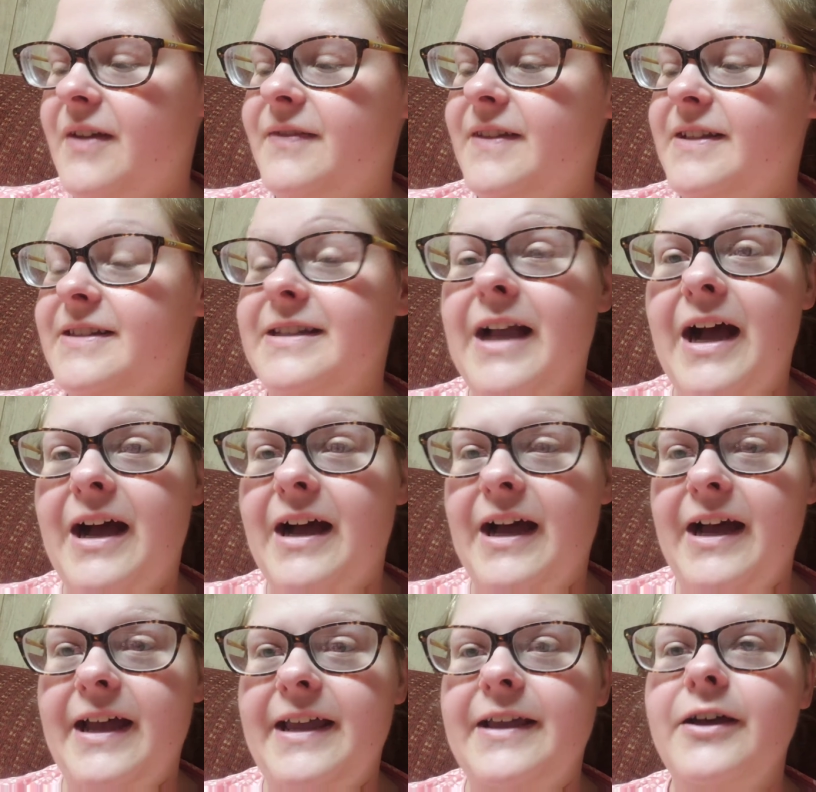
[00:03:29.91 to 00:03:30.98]
This
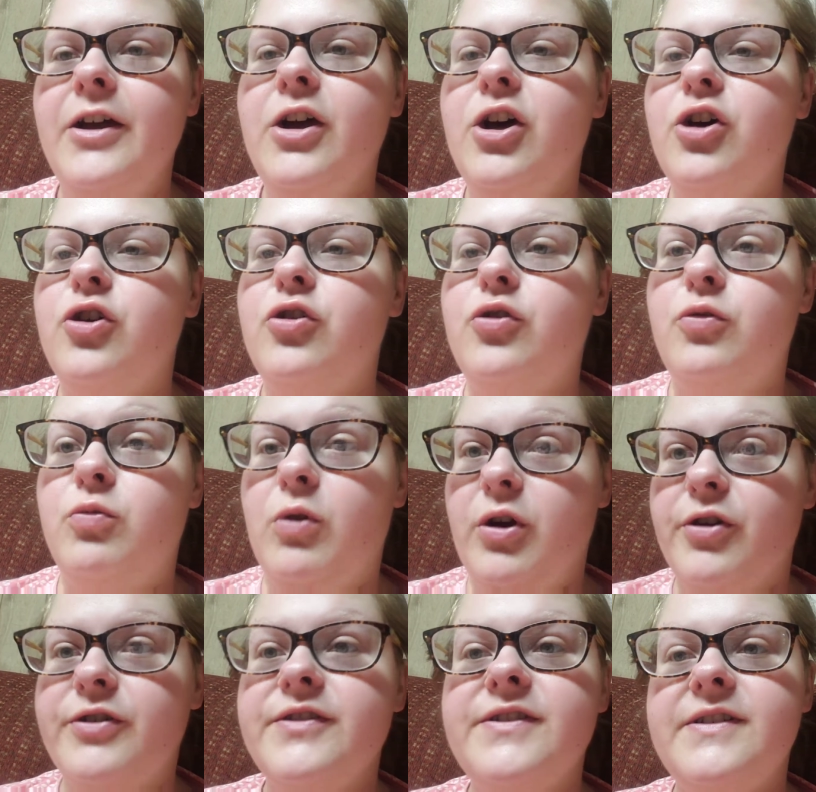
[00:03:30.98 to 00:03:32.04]
guy who
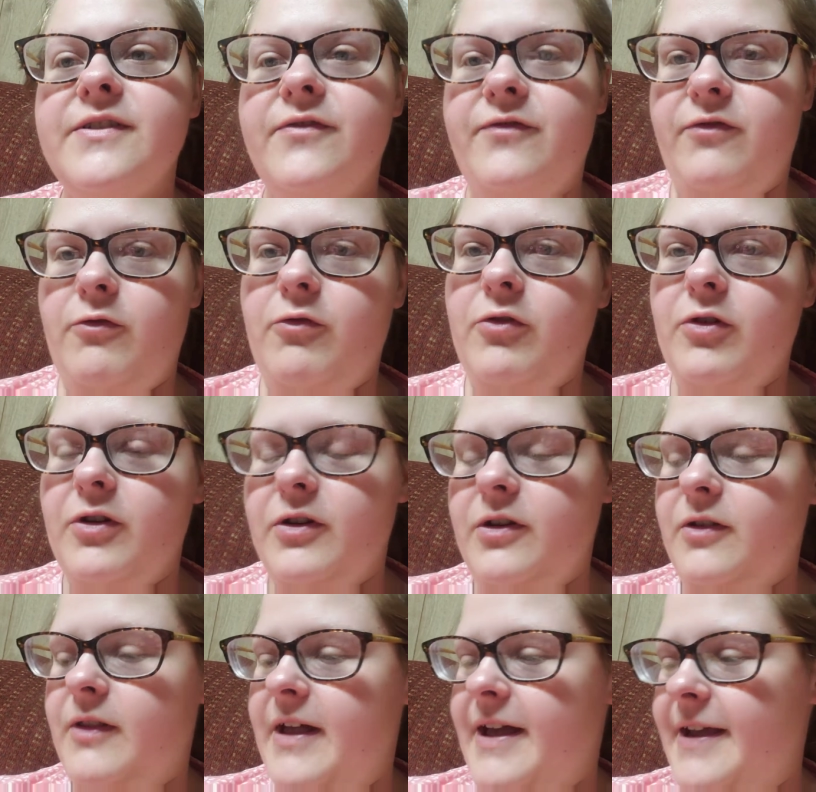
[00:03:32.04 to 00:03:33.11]
works for
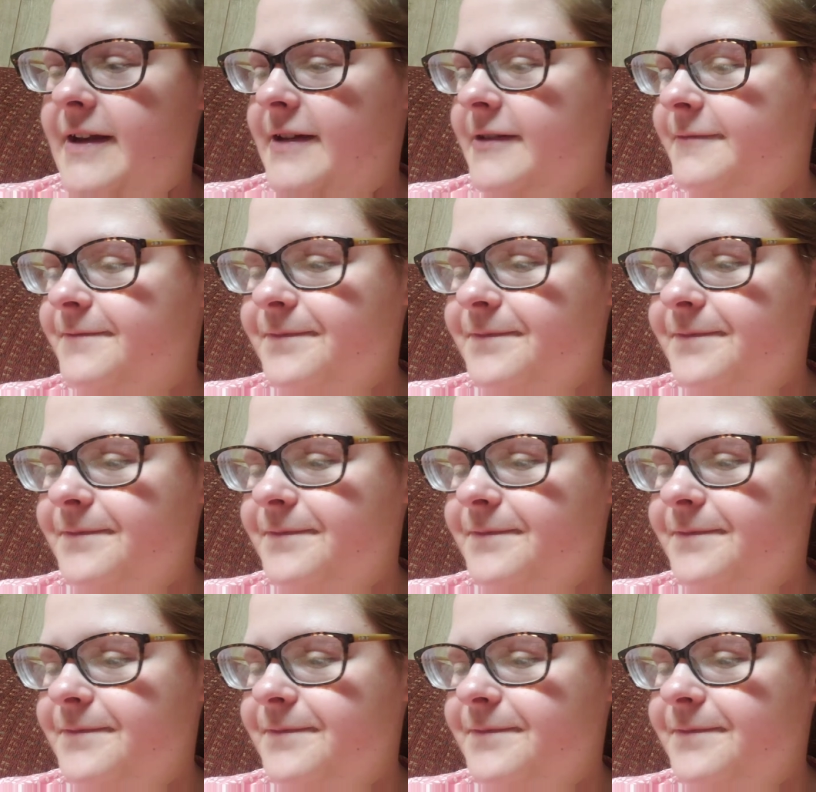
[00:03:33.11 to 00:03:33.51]
like